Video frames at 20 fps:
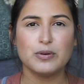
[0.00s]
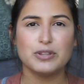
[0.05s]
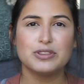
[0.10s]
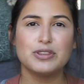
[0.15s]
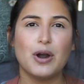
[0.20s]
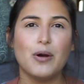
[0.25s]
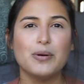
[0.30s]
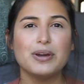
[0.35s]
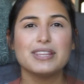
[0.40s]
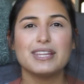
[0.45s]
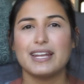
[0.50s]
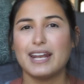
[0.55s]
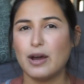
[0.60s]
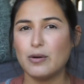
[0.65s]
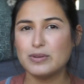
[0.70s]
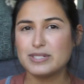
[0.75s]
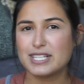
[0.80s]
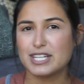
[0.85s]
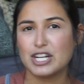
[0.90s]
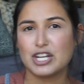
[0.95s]
knowing that I
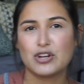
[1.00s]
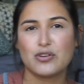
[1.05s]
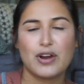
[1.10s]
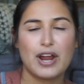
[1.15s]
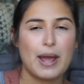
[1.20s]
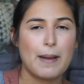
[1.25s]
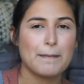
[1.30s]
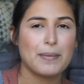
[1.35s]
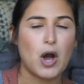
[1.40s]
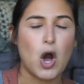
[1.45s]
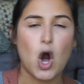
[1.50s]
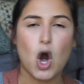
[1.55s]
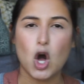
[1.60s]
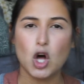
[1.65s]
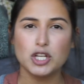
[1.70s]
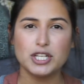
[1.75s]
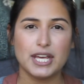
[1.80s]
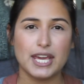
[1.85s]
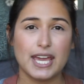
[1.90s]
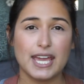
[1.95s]
was gonna cramp
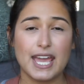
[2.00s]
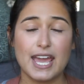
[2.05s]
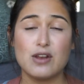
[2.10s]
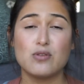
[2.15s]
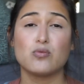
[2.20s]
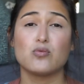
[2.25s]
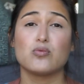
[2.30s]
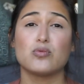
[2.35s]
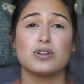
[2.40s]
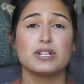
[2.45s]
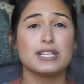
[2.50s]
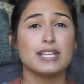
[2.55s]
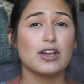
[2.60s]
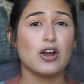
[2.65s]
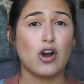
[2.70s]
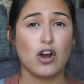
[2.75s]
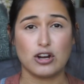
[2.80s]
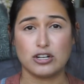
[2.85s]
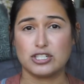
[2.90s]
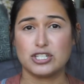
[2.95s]
all day and really
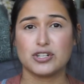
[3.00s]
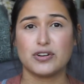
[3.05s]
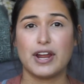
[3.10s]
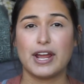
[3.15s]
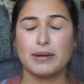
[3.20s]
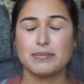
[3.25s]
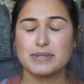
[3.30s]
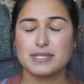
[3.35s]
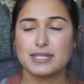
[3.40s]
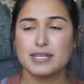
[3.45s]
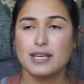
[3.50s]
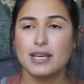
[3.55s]
harsh cramps.